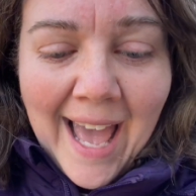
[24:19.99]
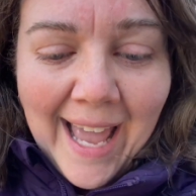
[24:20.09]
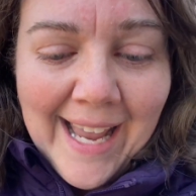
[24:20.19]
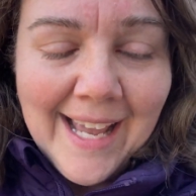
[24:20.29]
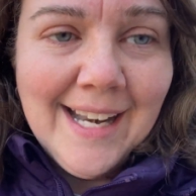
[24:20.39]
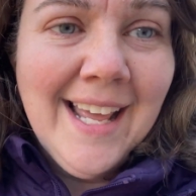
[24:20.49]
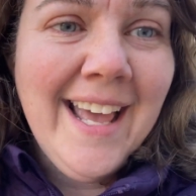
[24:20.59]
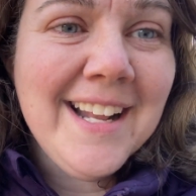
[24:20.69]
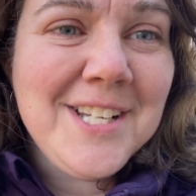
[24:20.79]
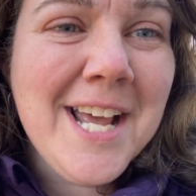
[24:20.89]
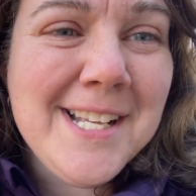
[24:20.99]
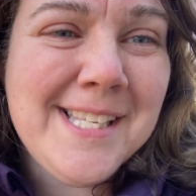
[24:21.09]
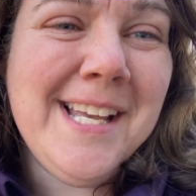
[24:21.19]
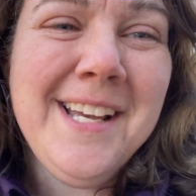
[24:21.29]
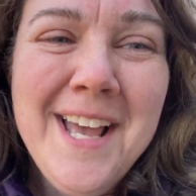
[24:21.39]
and it
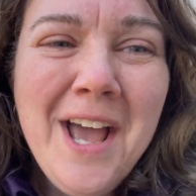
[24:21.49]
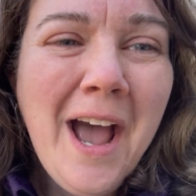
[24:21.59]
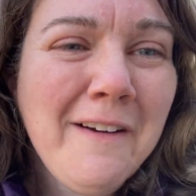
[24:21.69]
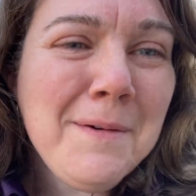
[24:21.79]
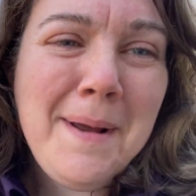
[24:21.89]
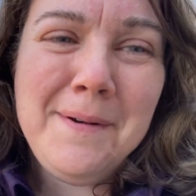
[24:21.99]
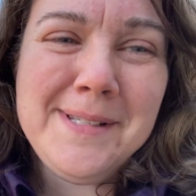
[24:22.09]
just, everybody